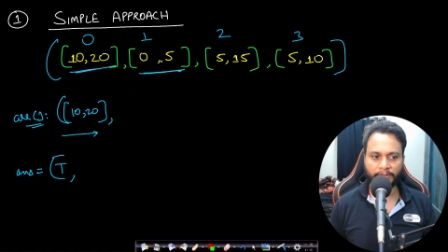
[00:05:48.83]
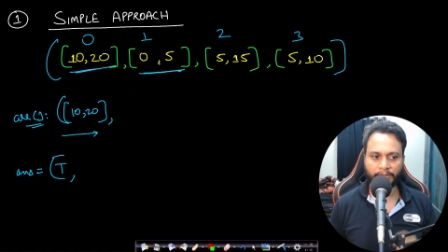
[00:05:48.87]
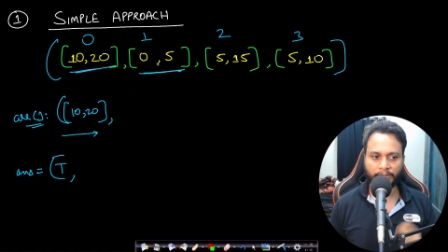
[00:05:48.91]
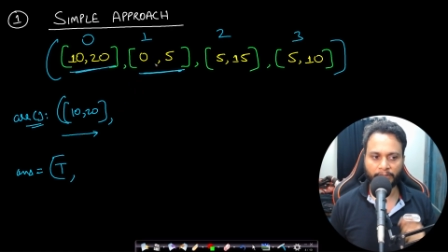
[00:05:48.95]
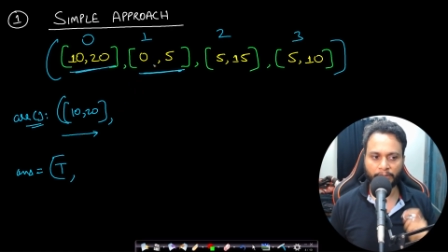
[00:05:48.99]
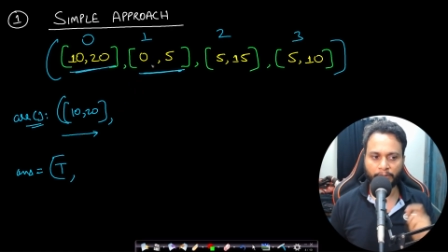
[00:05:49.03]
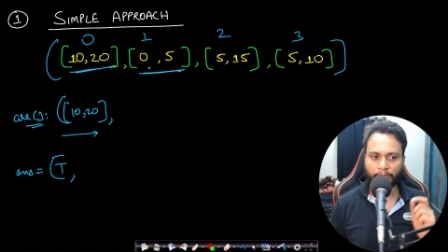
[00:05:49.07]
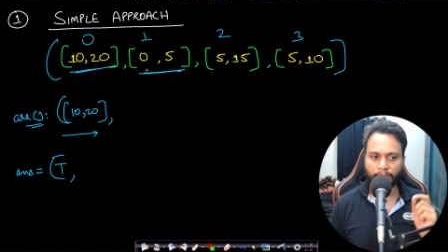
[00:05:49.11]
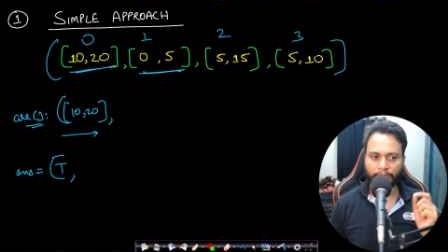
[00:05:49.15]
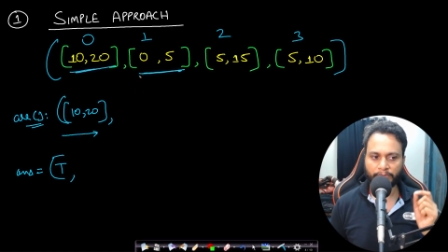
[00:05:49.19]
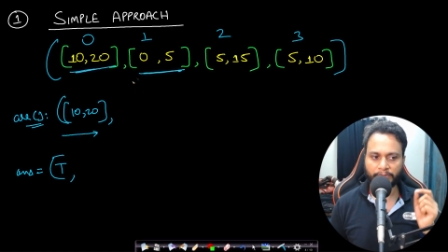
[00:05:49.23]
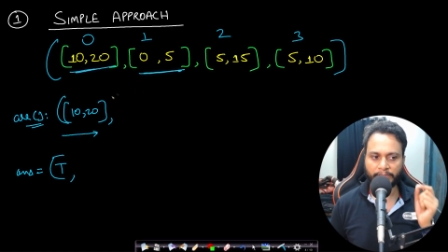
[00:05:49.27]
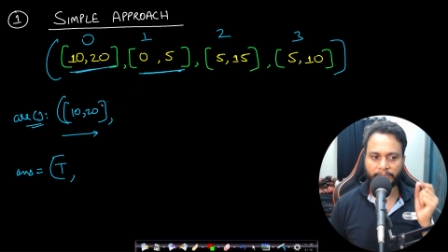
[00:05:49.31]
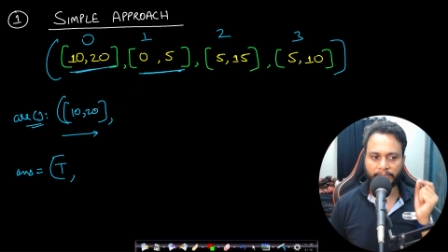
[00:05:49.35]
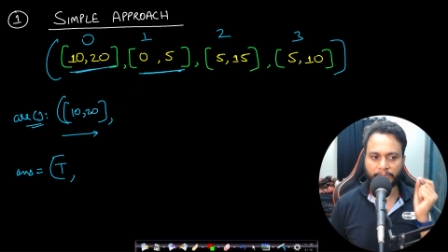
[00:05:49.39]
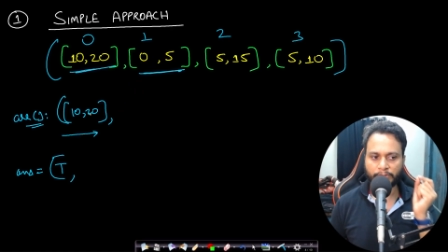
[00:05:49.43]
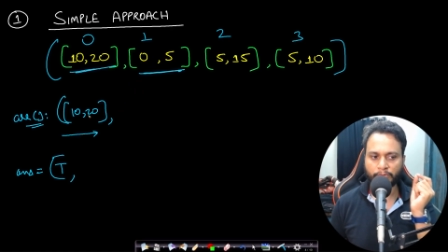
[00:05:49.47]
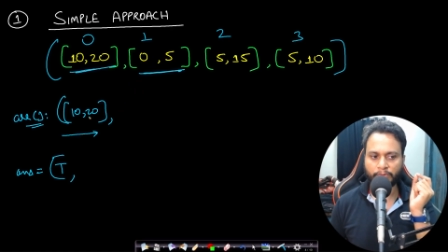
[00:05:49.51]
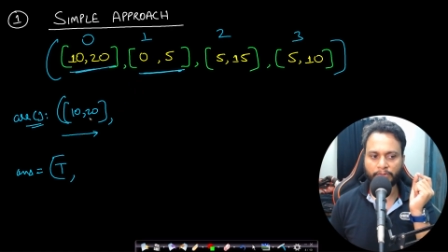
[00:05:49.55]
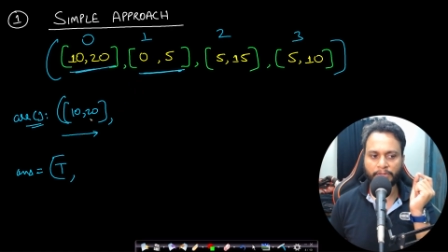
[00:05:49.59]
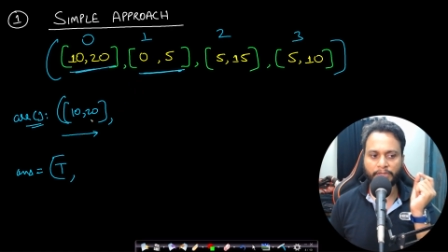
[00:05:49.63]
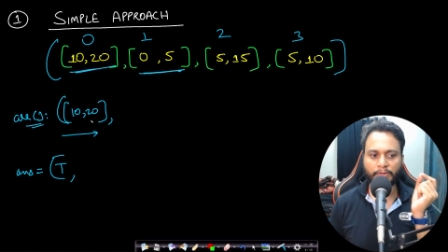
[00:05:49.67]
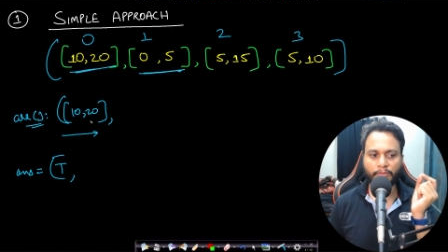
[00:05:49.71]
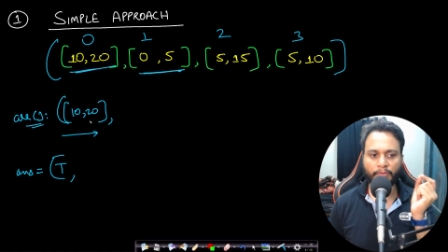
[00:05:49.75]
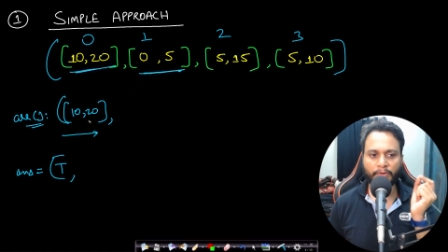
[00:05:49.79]
Now there is
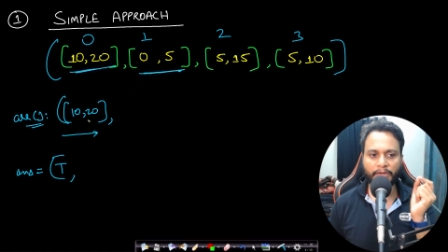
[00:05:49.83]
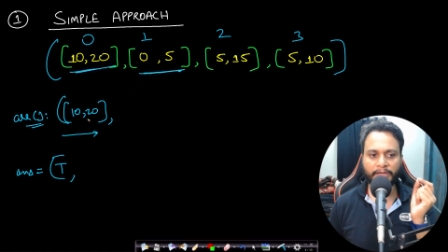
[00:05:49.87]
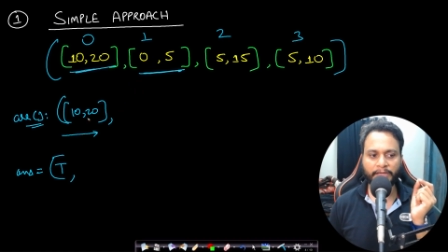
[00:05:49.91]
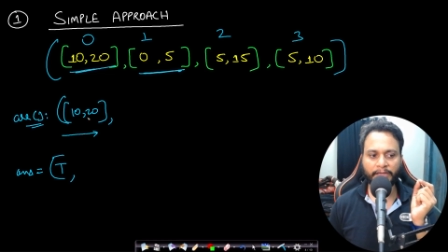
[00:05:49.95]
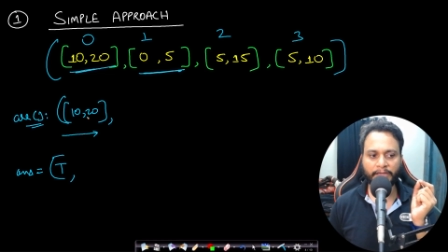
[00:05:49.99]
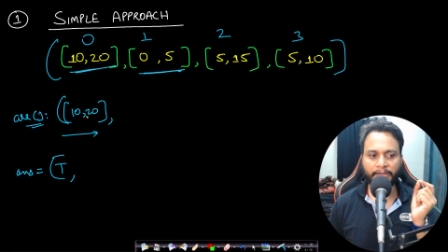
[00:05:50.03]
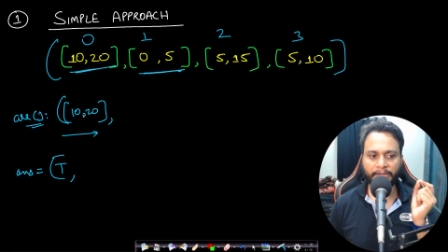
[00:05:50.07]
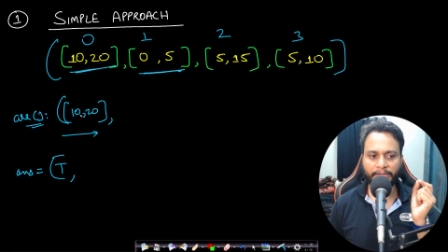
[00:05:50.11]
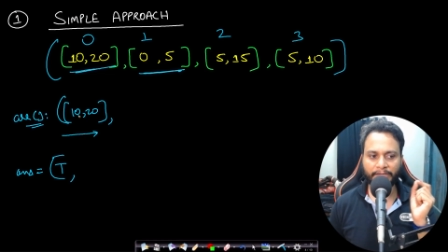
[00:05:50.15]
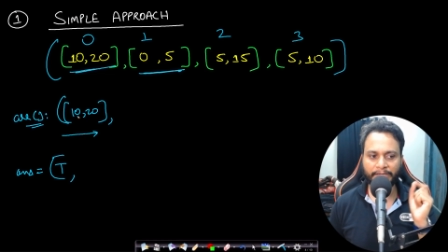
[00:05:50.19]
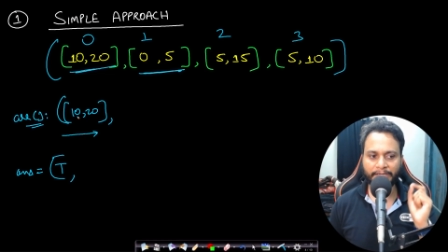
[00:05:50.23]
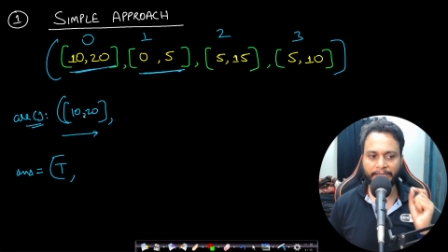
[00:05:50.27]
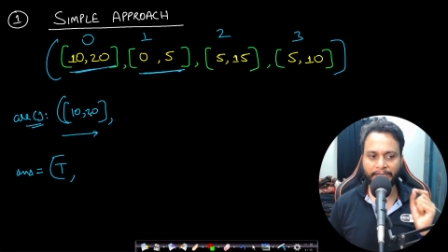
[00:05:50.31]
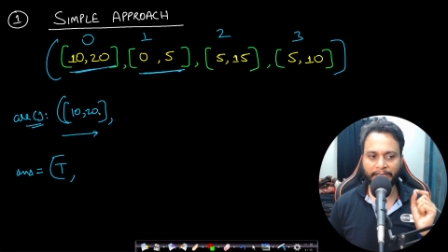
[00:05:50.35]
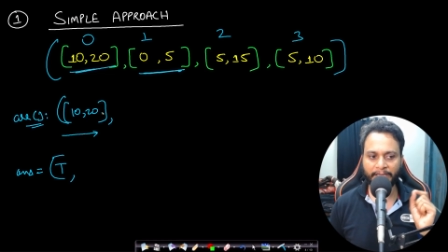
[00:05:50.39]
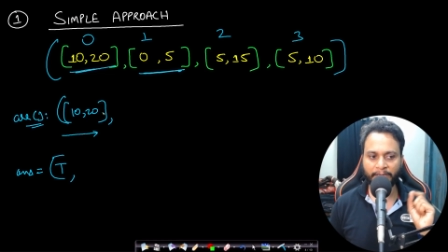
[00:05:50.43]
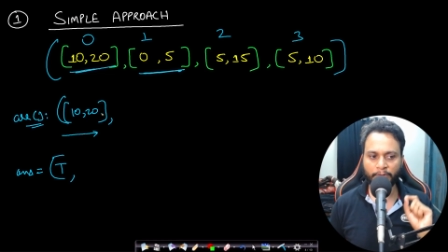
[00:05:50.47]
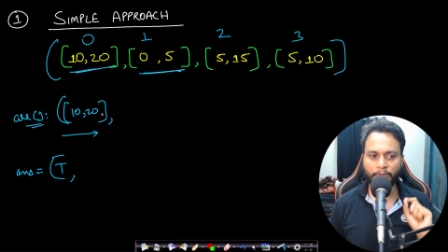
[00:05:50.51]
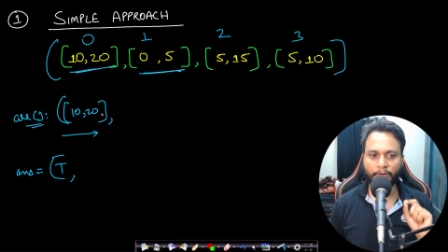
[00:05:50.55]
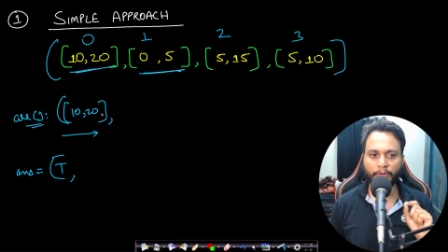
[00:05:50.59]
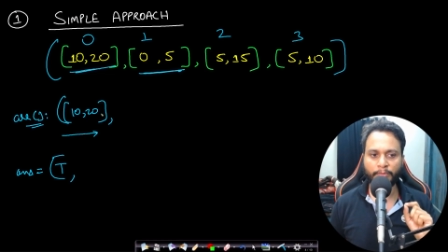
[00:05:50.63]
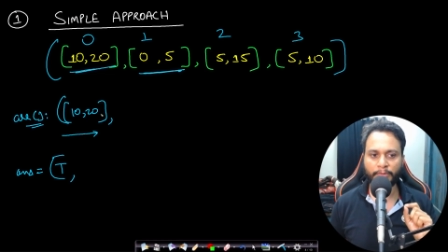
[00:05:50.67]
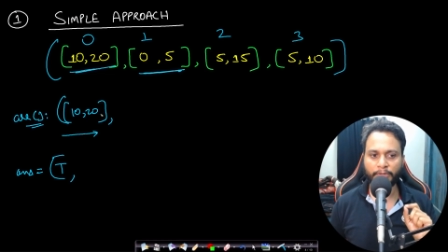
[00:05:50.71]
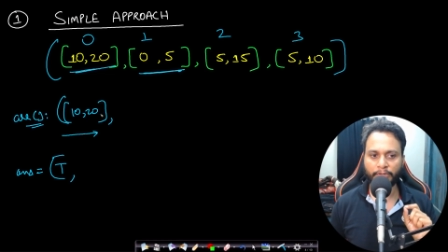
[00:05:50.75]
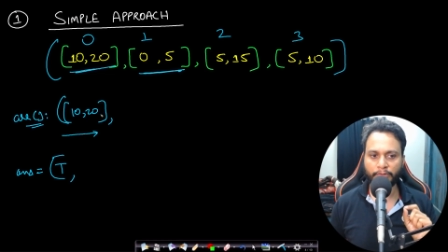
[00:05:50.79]
only one entry
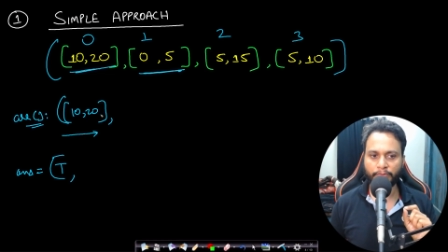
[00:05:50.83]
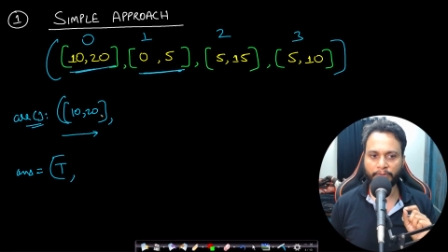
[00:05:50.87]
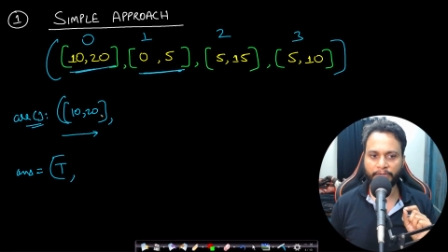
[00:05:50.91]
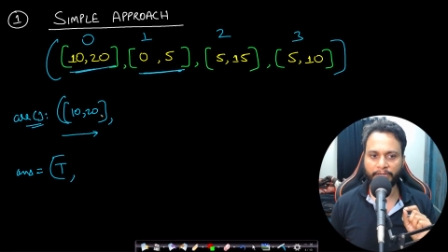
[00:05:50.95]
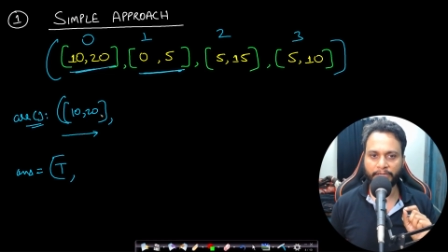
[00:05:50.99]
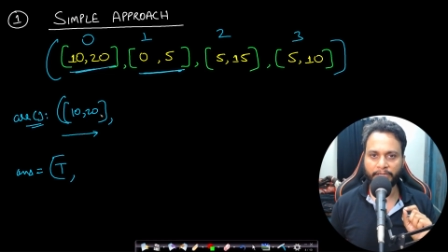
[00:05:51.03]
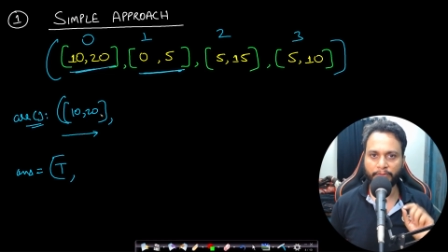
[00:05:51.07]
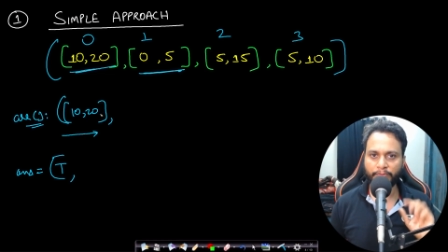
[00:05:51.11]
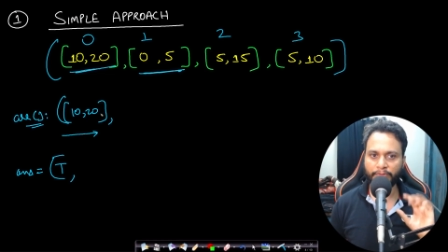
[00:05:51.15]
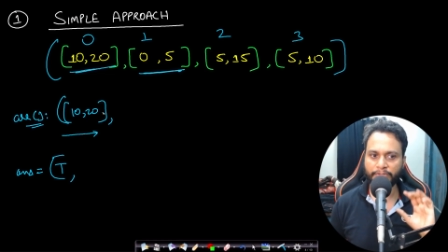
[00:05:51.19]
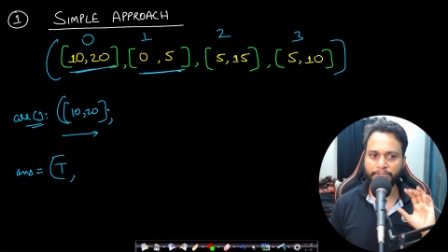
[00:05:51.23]
10 comma 20